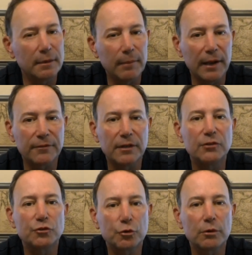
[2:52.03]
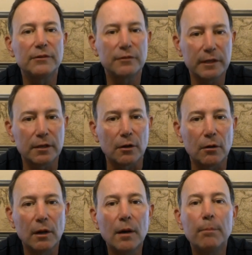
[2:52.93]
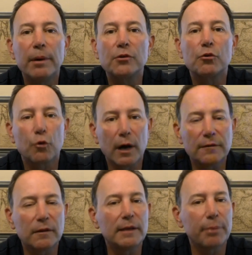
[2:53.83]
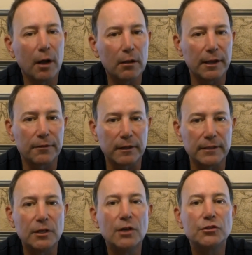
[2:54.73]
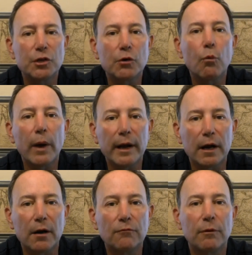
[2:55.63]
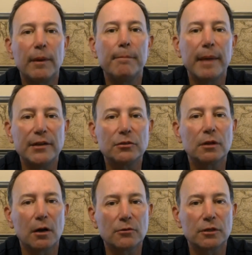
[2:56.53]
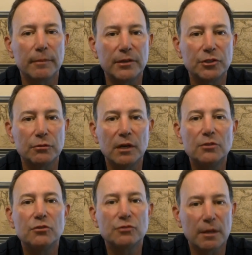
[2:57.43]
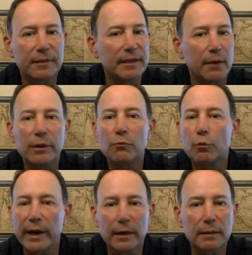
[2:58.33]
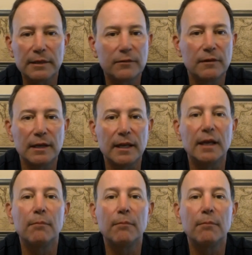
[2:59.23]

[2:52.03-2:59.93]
in medicine is truly zero, but cross-linked polyethylene took wear from a major long-term issue to something that we rarely see in